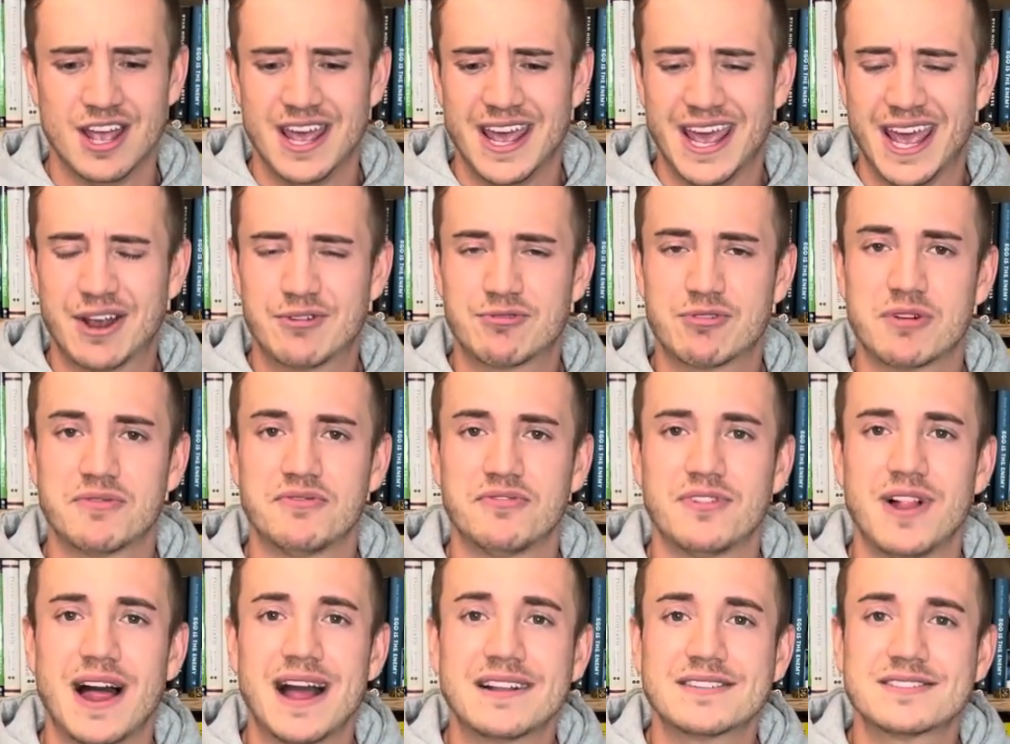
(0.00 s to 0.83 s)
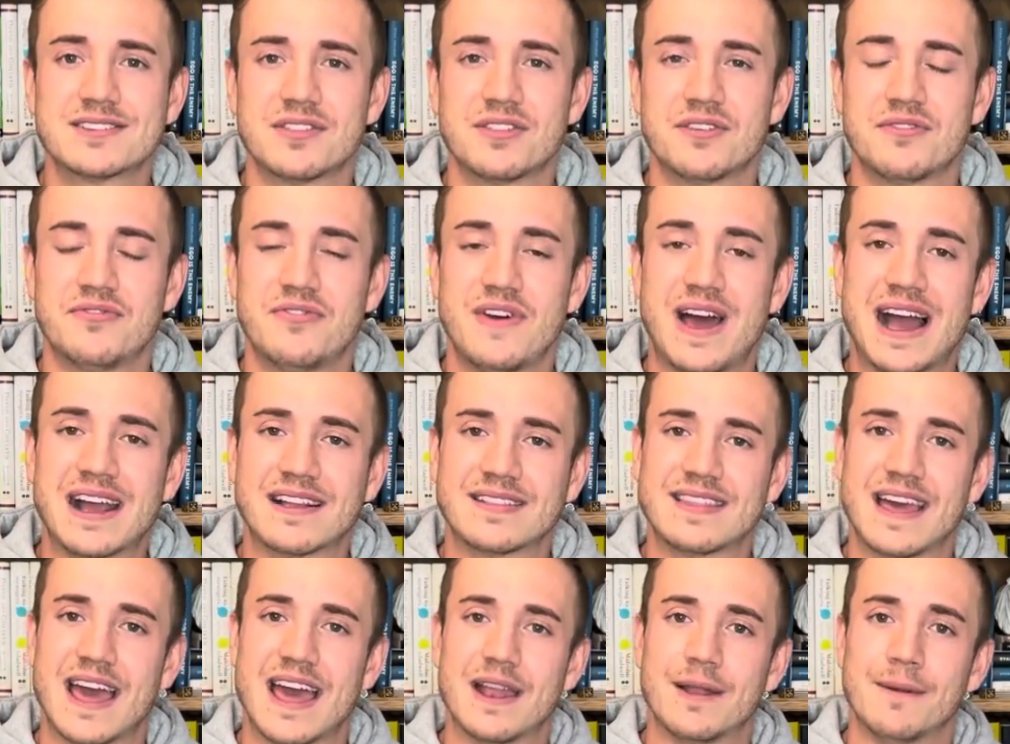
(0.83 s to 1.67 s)
and reflect on the fact
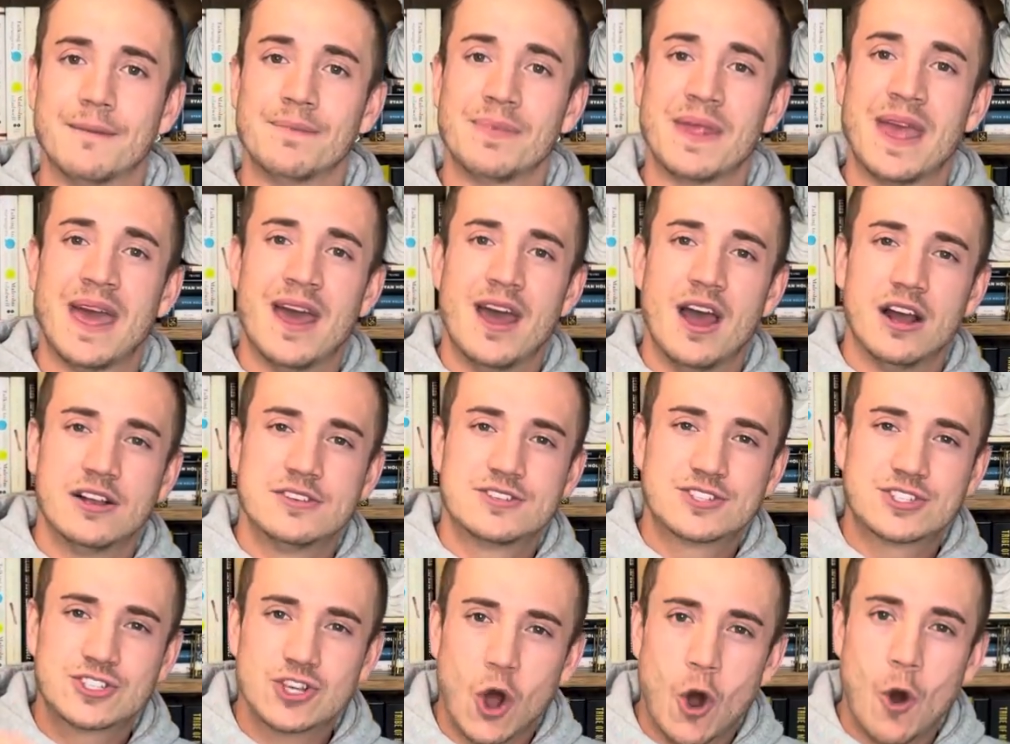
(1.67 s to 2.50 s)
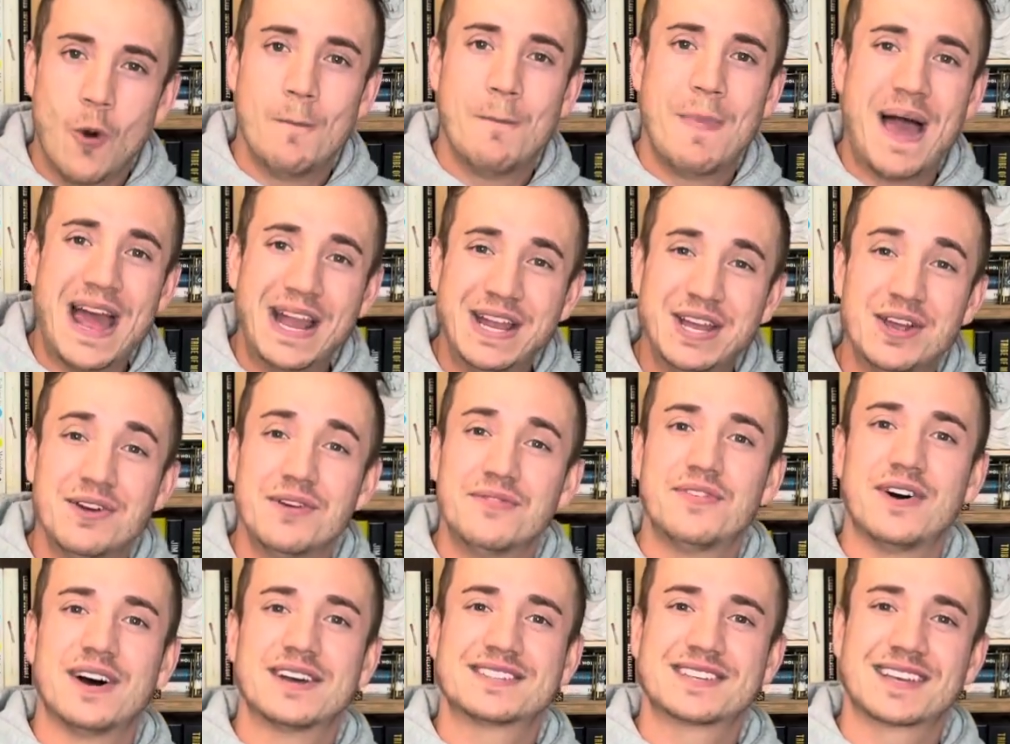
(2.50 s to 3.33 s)
that so many of
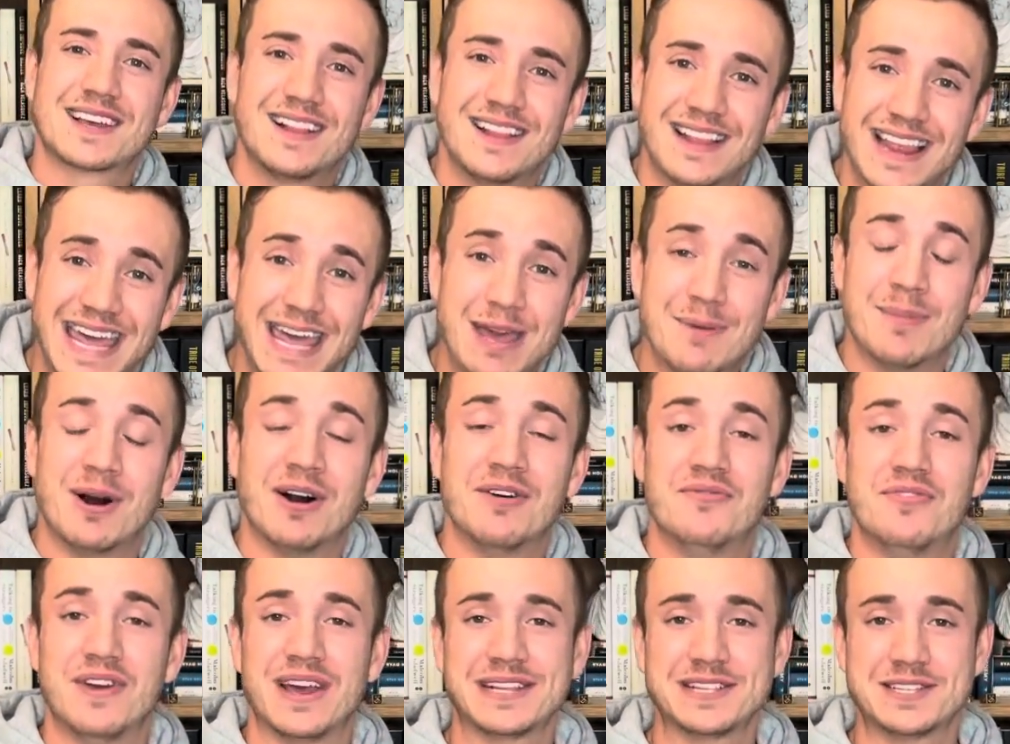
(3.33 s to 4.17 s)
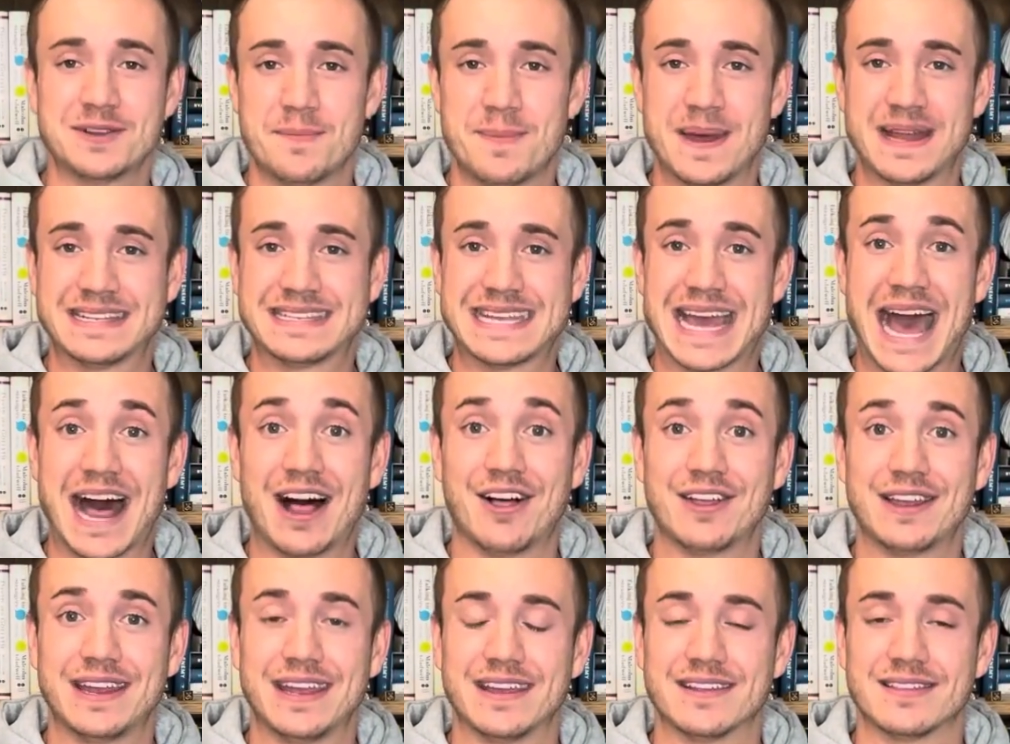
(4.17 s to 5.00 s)
us claim a victim
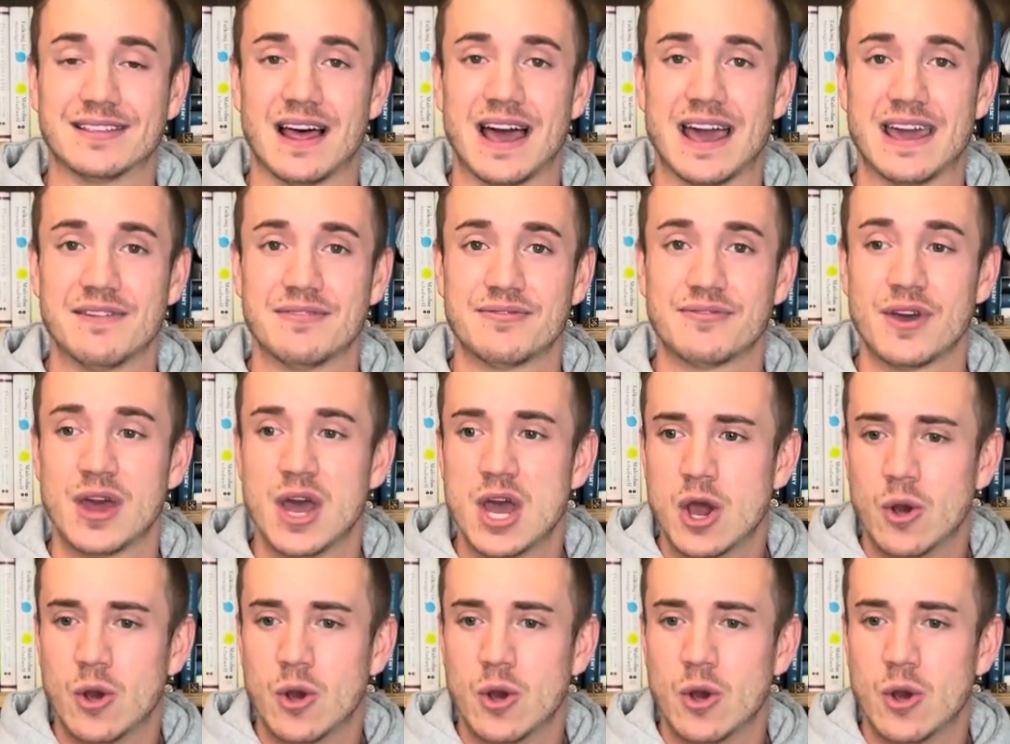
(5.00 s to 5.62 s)
mentality in life.